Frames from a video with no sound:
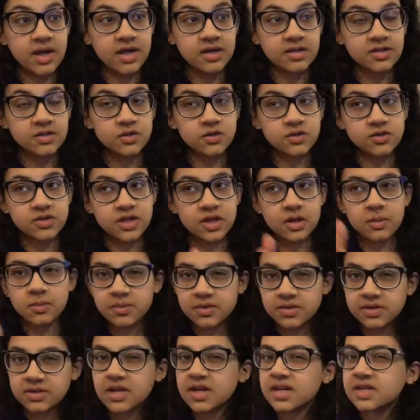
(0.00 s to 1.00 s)
and those help
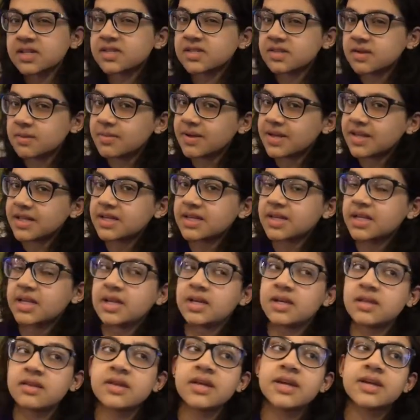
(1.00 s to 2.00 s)
with like
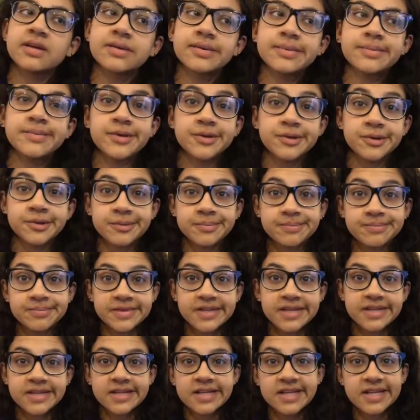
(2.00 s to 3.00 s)
stability and like, you know,
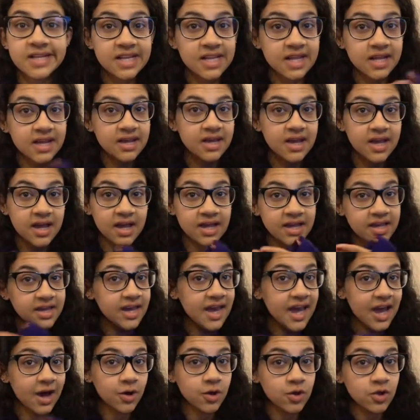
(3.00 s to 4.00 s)
like
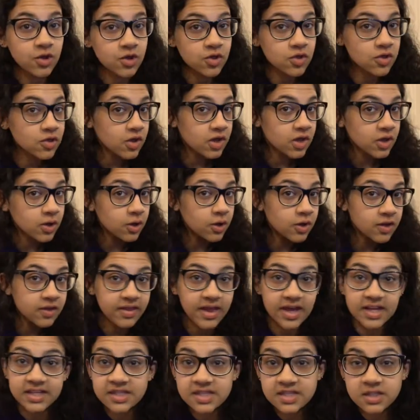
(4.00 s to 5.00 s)
health and all of
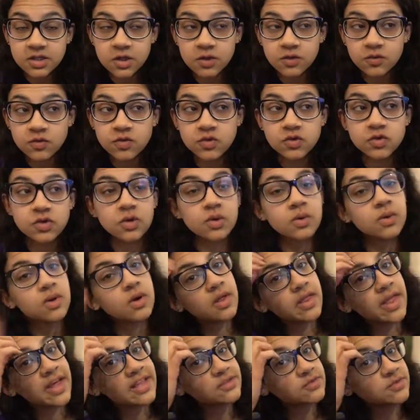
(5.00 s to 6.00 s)
that stuff. So
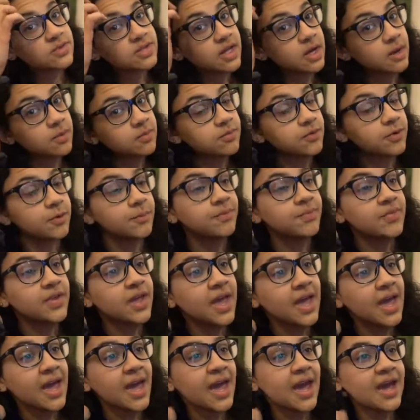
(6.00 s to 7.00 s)
that's really helpful.
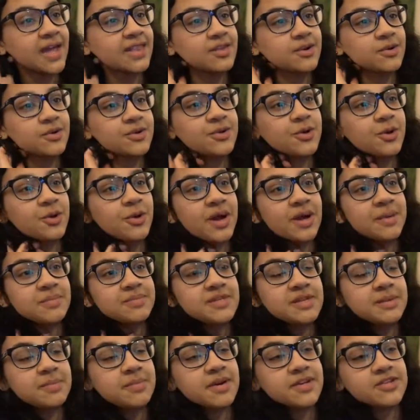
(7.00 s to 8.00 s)
And there were no
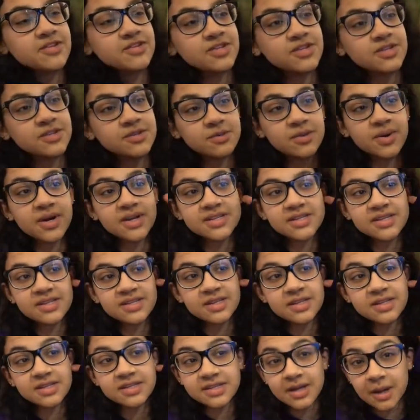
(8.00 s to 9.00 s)
empty benches, so I
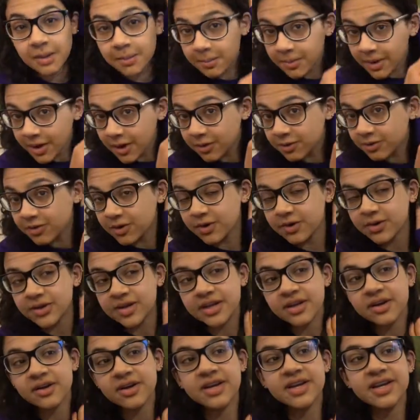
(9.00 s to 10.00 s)
did the dumbbell row
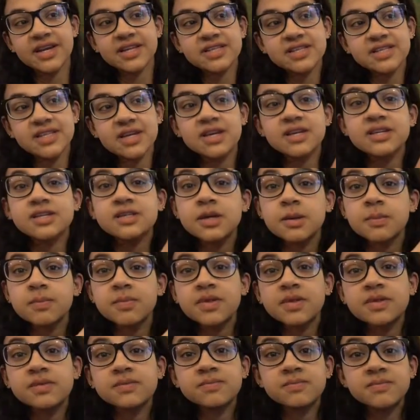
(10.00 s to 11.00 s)
here against like some
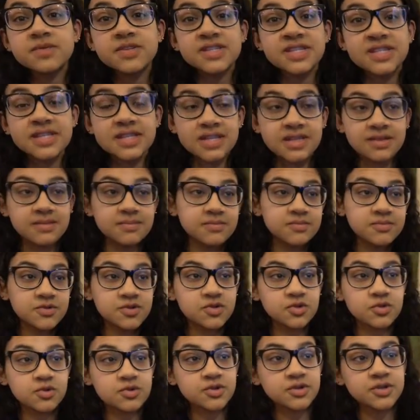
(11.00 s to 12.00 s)
seated
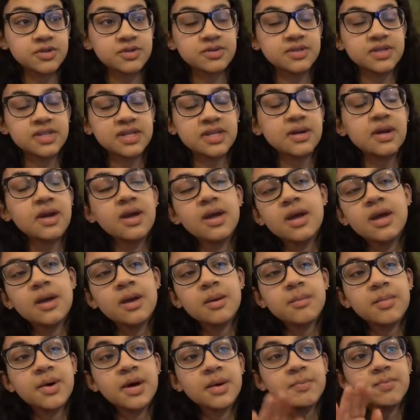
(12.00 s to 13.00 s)
shoulder thing.
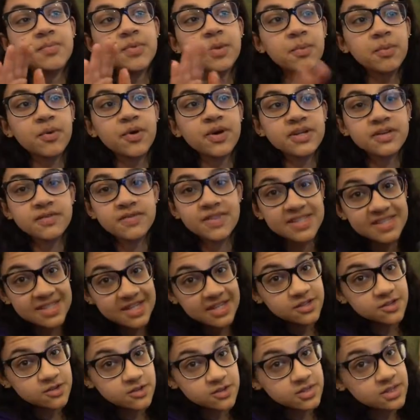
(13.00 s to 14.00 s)
But the point of this
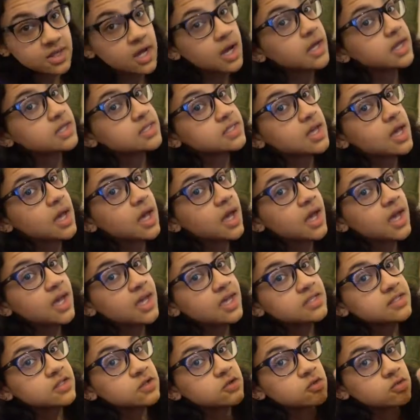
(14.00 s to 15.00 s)
exercise
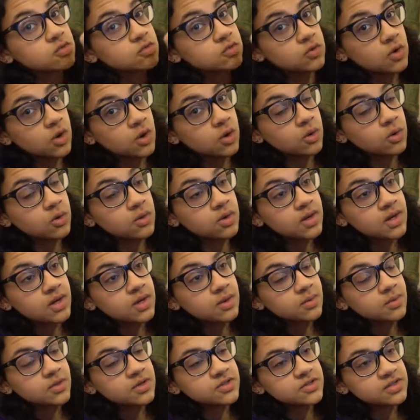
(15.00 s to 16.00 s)
is to row,
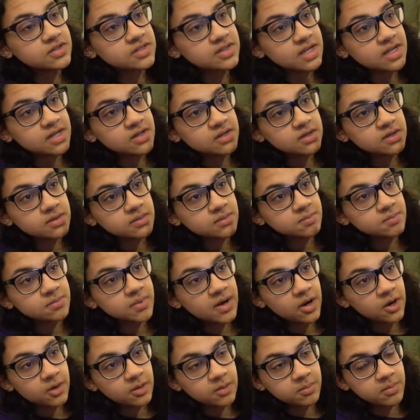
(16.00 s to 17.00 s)
which is like a
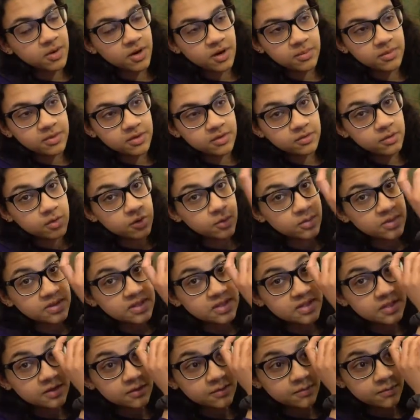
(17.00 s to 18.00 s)
barbell row with
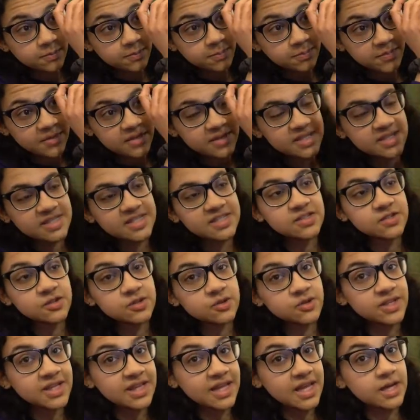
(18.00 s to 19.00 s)
but this is
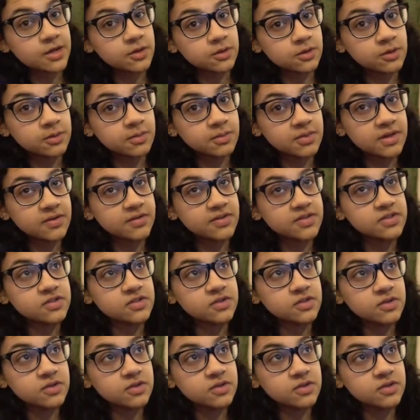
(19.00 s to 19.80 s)
unilateral. If it's